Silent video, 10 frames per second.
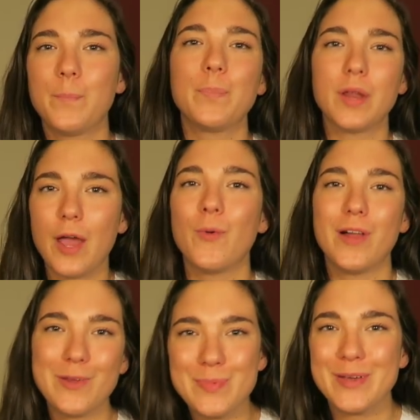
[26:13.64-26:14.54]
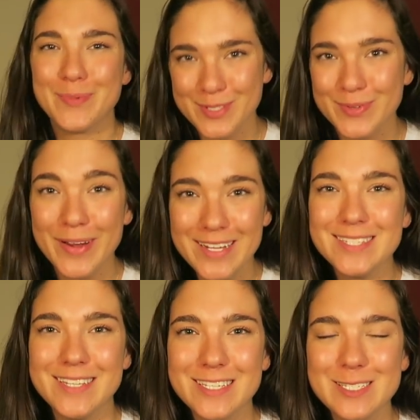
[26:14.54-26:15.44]
but I want to be able to
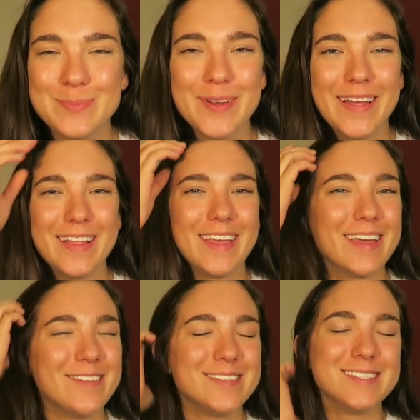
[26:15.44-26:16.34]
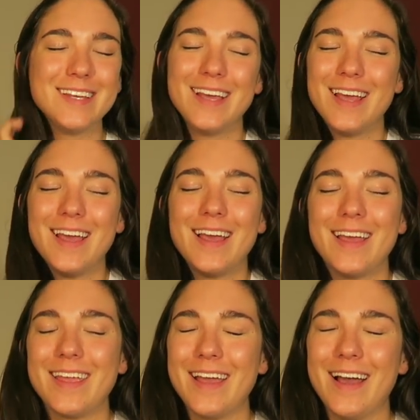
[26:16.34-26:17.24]
race this spring. Like, it was,
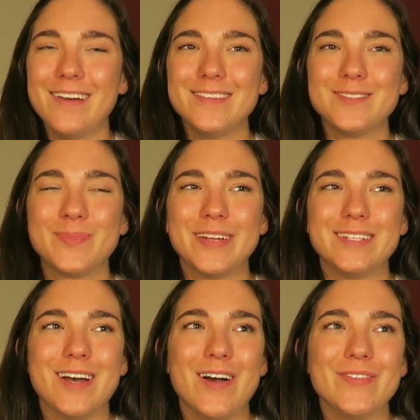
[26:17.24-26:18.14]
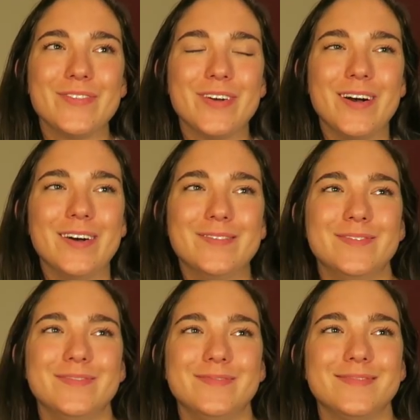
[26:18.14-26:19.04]
yeah, it was pretty tough.
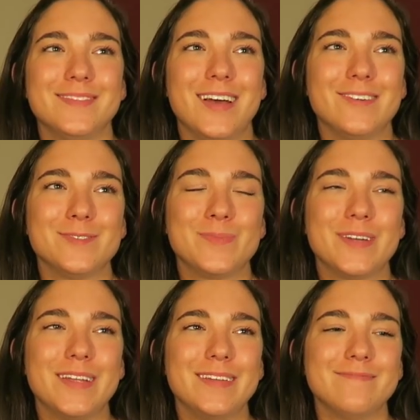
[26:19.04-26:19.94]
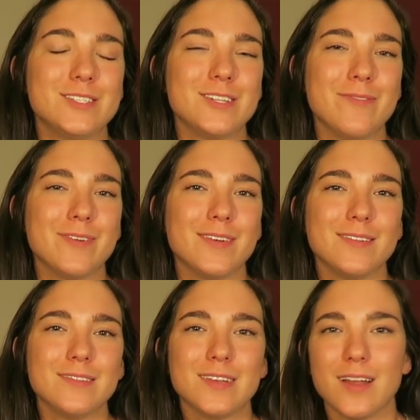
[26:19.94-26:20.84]
I was pretty
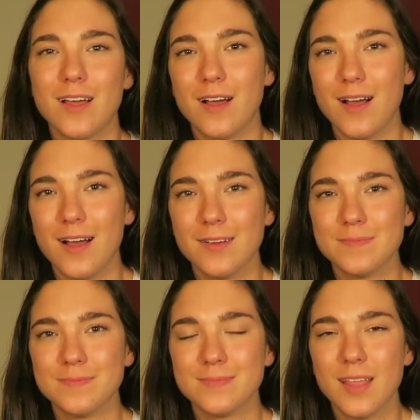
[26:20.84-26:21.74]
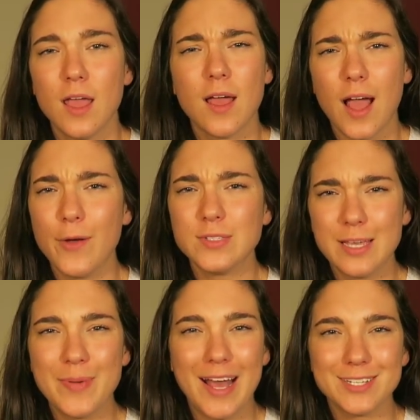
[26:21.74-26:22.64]
stubborn. I would
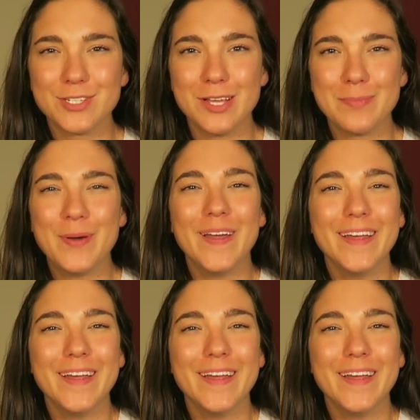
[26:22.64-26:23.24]
say passionate,